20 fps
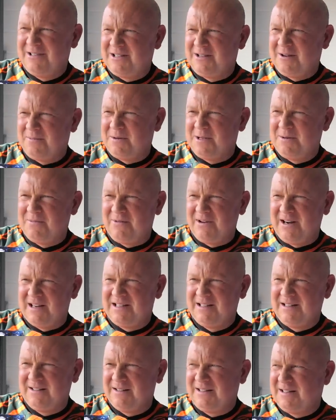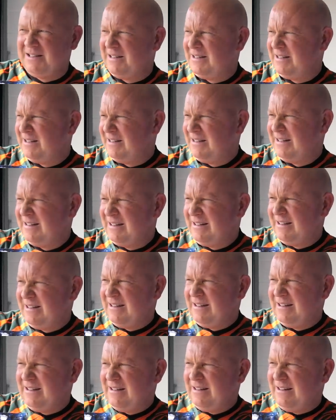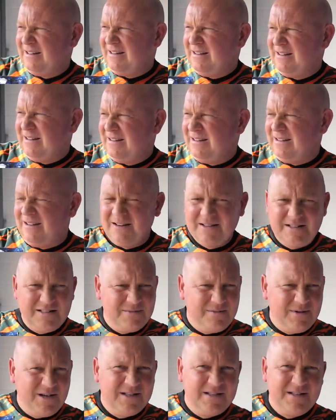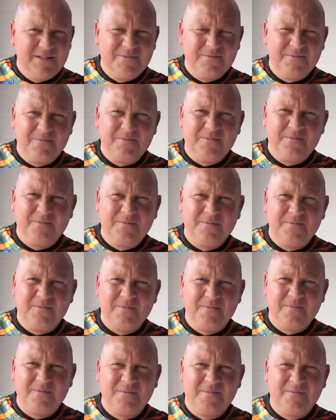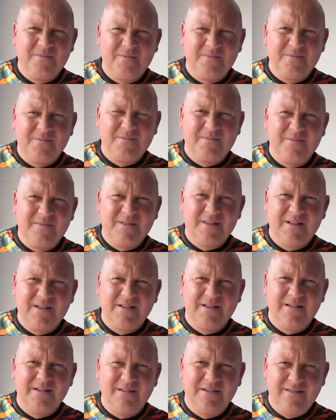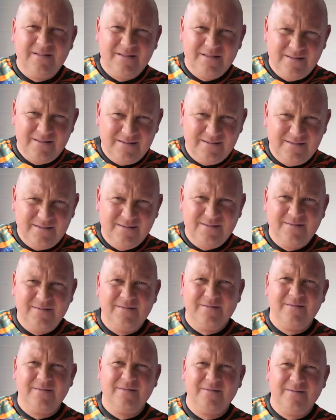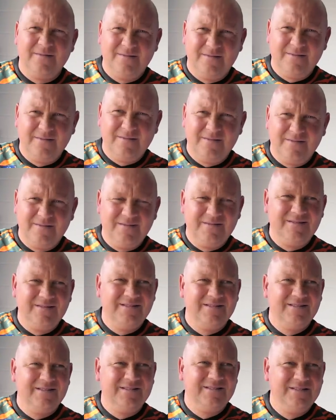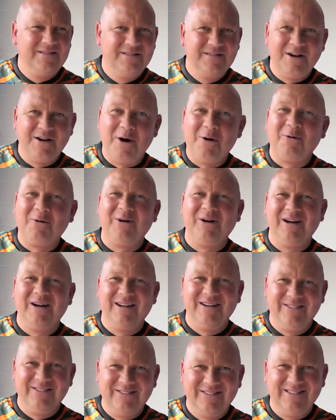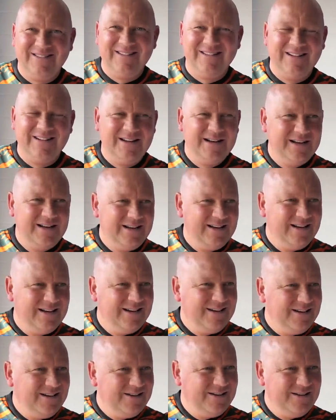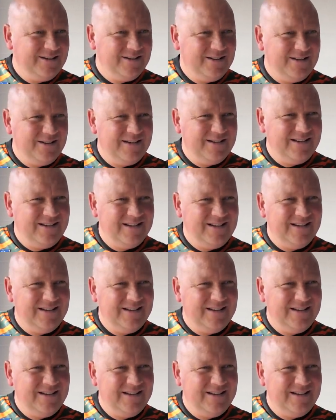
stops impressing, does he? Oh, and obviously, Tom and members of his crew have confirmed that they do watch the videos. All right. How does that feel for you? Obviously, they've seen you.